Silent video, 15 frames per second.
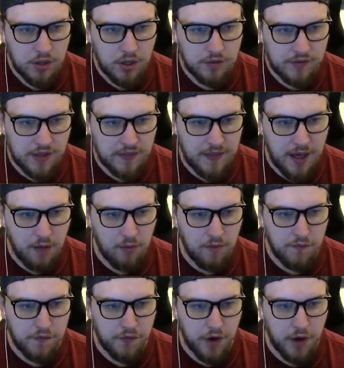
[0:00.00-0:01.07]
I'll think that
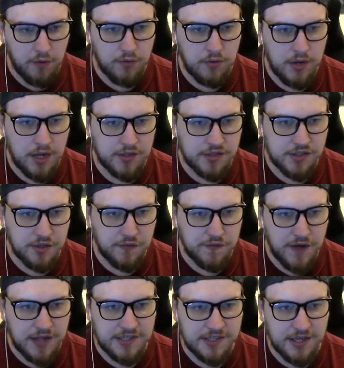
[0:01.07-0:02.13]
one through. Ansu
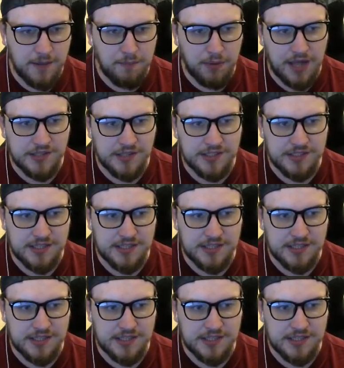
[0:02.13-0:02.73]
Fati then plays it to